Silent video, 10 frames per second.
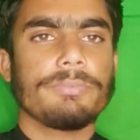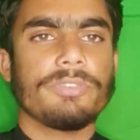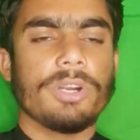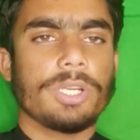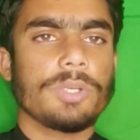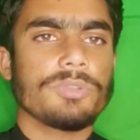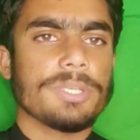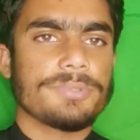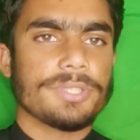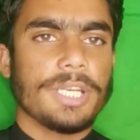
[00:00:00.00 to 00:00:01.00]
forget to
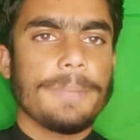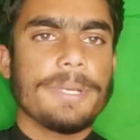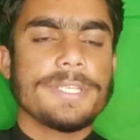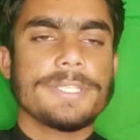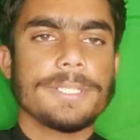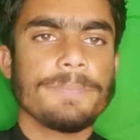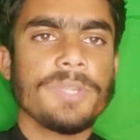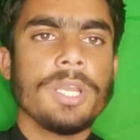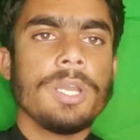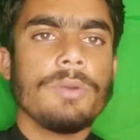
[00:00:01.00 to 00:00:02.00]
subscribe us.
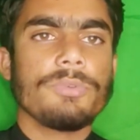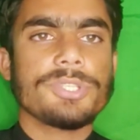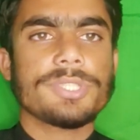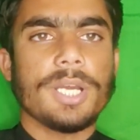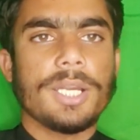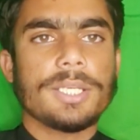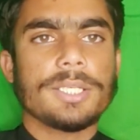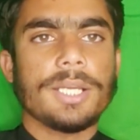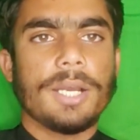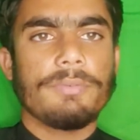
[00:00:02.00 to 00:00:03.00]
We start
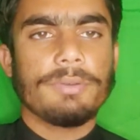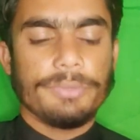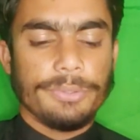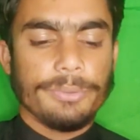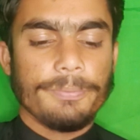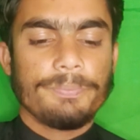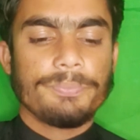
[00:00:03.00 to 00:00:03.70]
our video.